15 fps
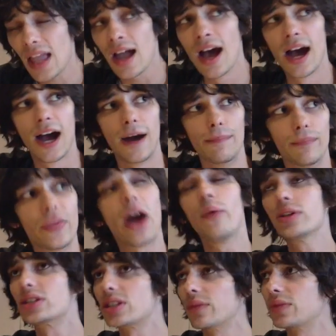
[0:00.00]
That
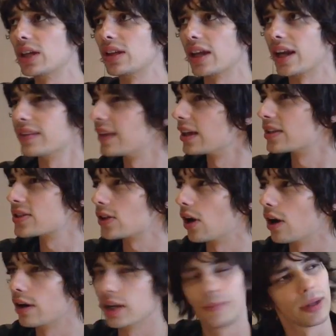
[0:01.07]
was something that I think's
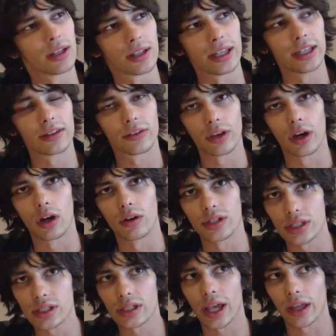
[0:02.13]
already been leaked, though,
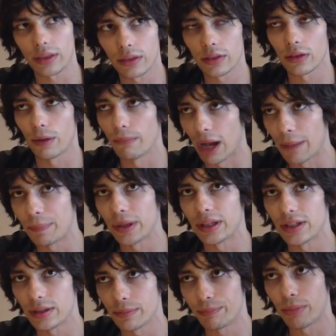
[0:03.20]
is that there might
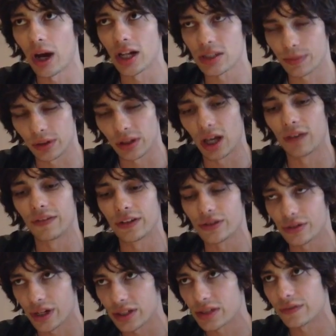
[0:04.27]
be possible love
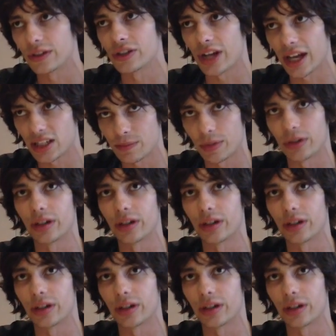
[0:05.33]
interest for Jasper.